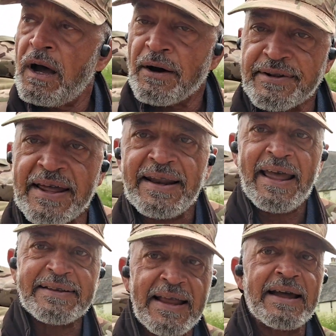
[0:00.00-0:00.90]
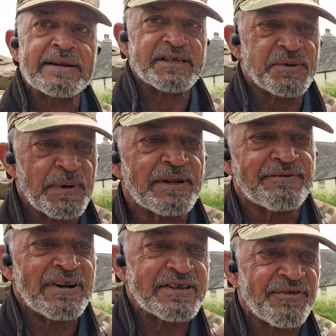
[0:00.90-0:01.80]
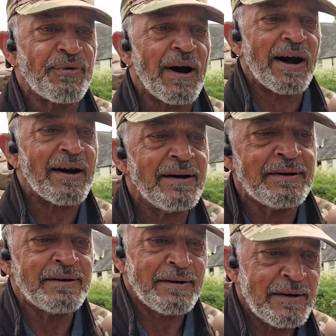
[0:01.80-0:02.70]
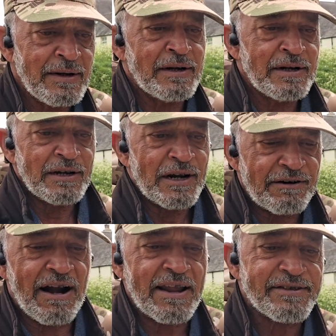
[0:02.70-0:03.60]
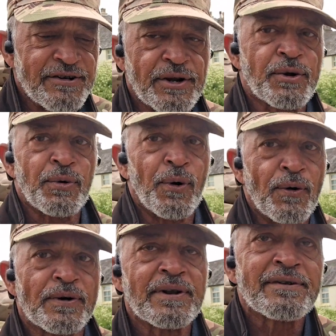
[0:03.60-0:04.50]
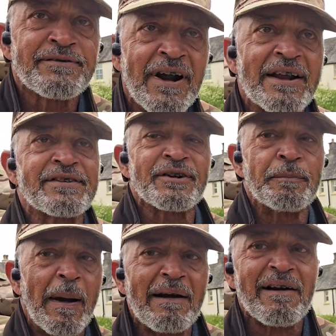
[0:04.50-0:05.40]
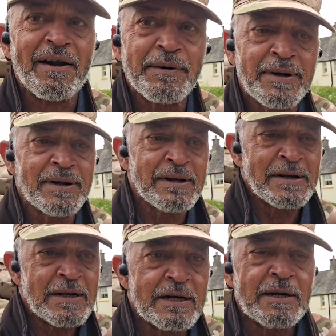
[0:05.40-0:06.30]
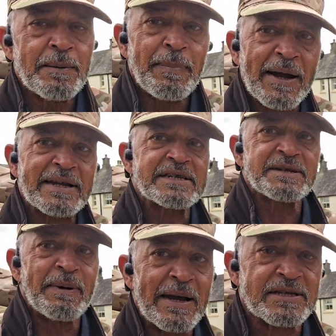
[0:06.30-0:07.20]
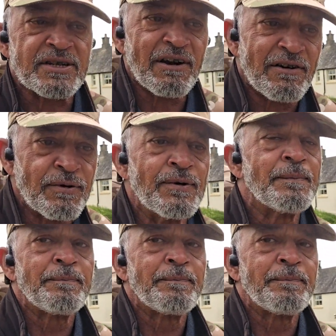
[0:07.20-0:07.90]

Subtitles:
I'll then head down to Swithin Reservoir, around through Quorn, round through Barrow, back into Mount Sorrel.